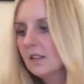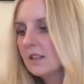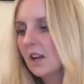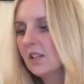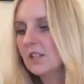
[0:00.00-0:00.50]

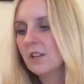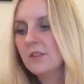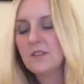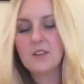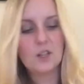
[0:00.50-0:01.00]
It's hard enough
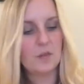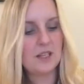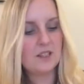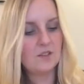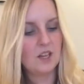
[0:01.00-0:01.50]
even at the
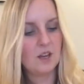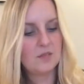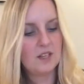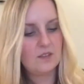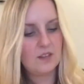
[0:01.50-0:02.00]
best of
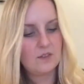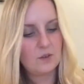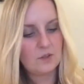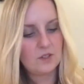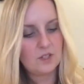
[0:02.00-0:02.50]
times, even if
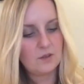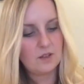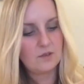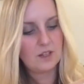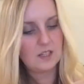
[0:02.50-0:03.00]
I wasn't
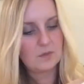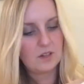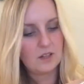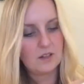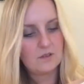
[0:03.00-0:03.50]
doing a Facebook
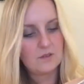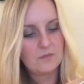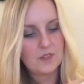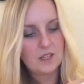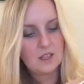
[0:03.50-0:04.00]
Live.
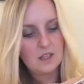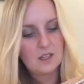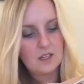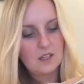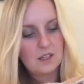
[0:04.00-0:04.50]

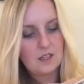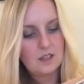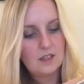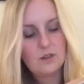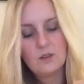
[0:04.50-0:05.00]

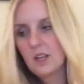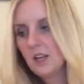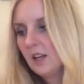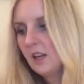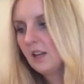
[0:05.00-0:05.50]

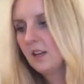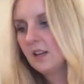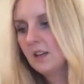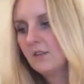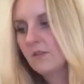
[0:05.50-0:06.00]

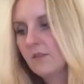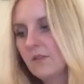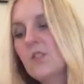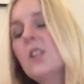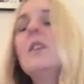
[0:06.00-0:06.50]
Okay.
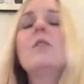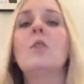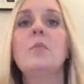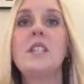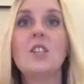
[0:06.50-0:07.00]
So
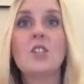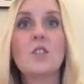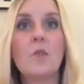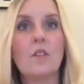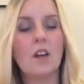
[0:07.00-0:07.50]
competition
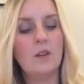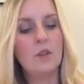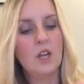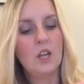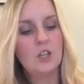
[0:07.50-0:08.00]
tomorrow
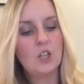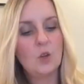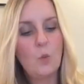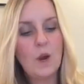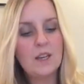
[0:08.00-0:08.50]

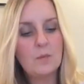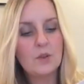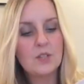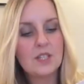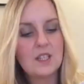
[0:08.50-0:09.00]
to win a
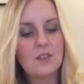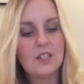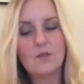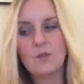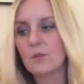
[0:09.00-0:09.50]

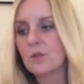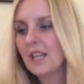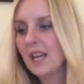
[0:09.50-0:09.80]
Positivity Rules